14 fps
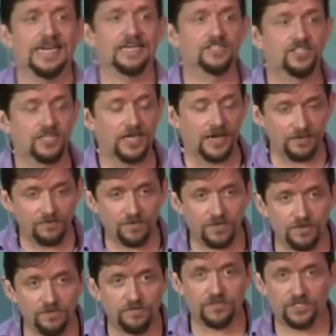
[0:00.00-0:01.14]
And she got in
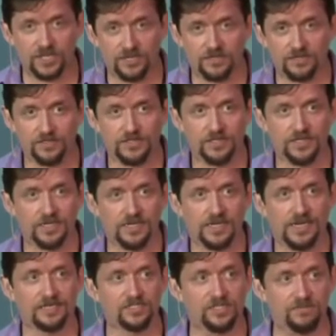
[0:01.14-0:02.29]
front of Sheryl
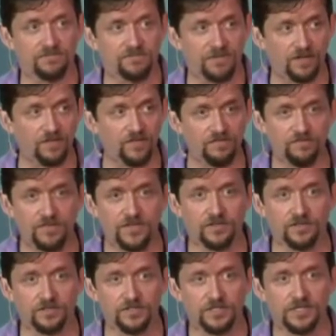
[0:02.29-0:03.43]
and she felt the
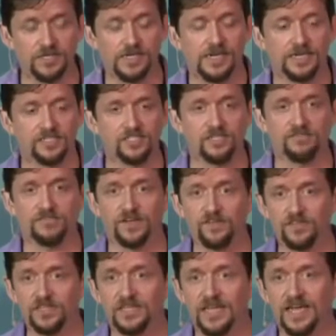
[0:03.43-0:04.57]
field and she
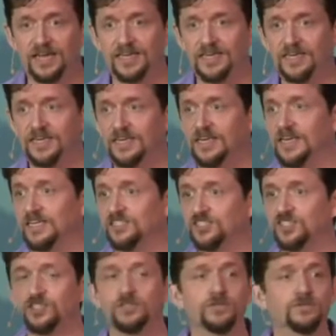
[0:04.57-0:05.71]
felt the deck and
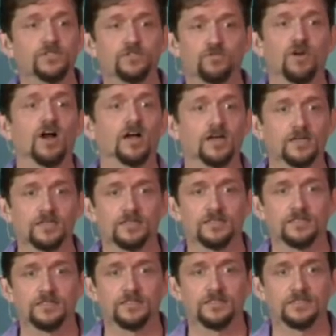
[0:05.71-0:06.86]
she knew it was wrong.
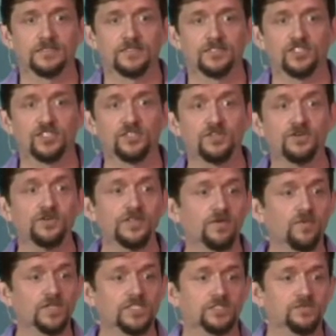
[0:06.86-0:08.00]
She knew
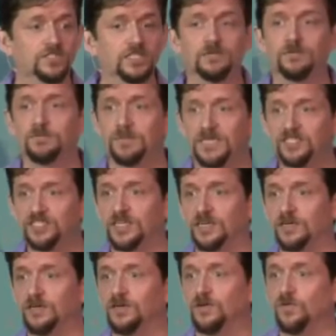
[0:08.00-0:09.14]
that what she was going to be
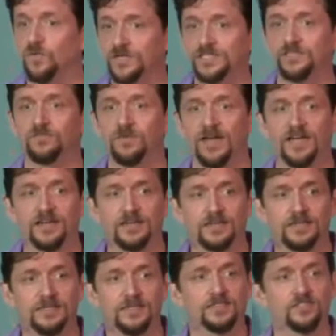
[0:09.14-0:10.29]
pitching wasn't right.
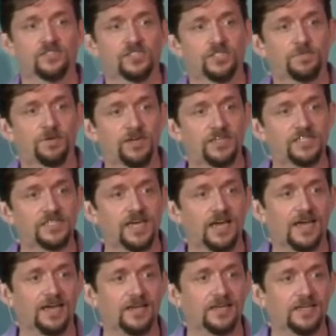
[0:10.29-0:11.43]
So she put it
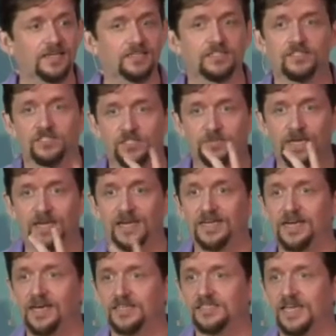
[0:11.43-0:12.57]
aside, she made
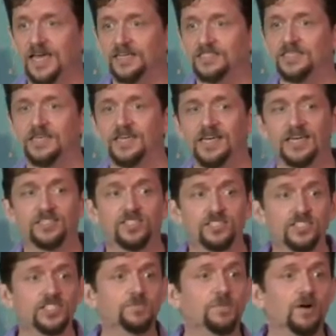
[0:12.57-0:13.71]
eye contact, and she
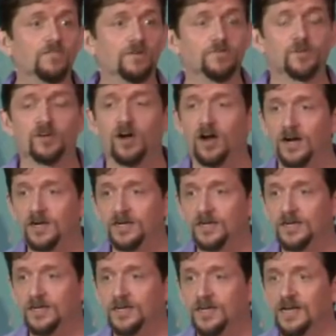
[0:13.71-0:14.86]
just spoke from her
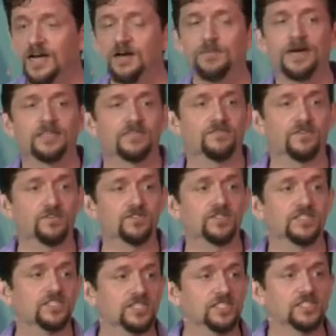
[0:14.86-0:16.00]
heart about the future
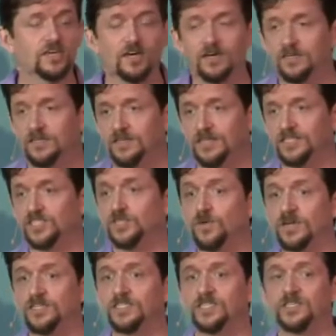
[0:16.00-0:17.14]
that she saw, that she
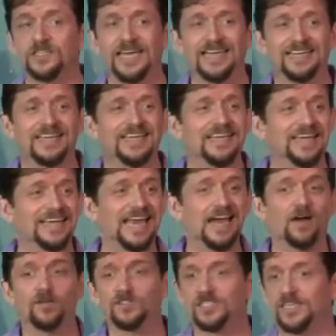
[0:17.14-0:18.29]
wanted to create, and
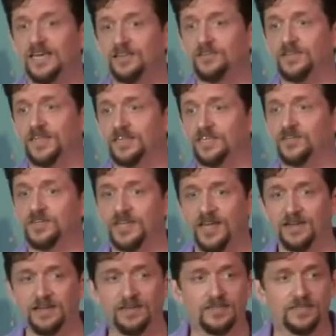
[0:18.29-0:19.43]
how together they could
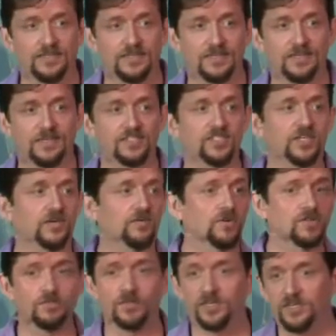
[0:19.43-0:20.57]
create it and Sheryl
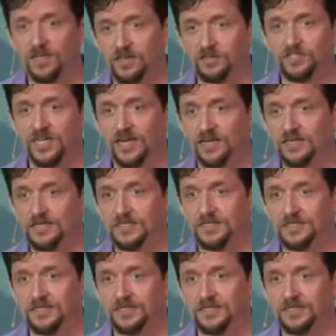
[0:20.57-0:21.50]
wrote the million dollar check.